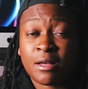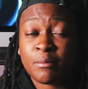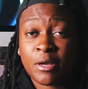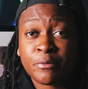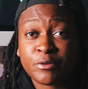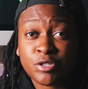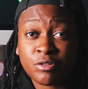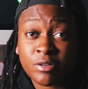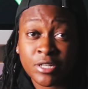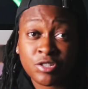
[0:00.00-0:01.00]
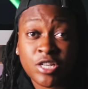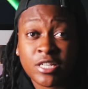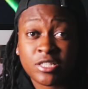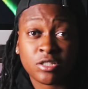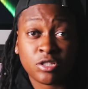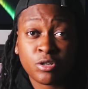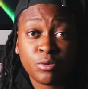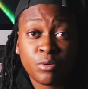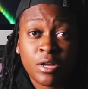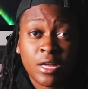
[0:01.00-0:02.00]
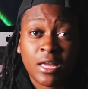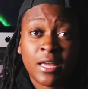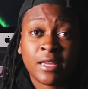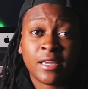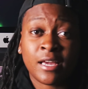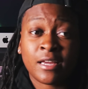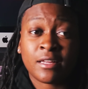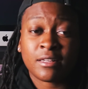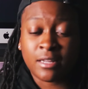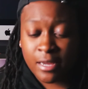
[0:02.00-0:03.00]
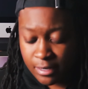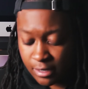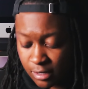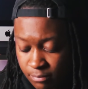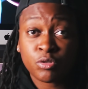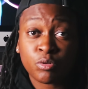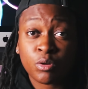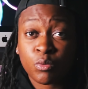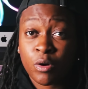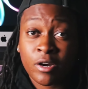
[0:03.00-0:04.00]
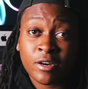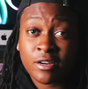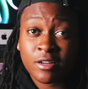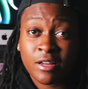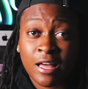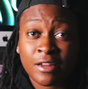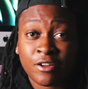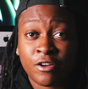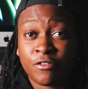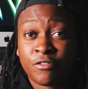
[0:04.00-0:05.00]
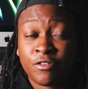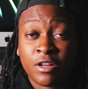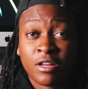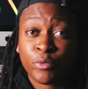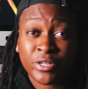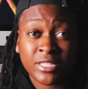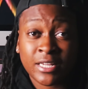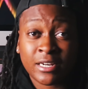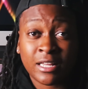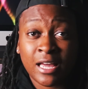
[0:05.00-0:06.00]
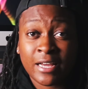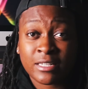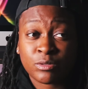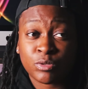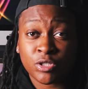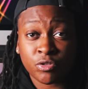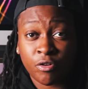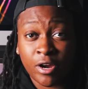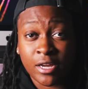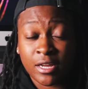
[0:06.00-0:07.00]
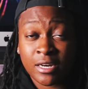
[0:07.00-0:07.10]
I'm able to interchange the two and get like dual work out of one set of glass, which is great.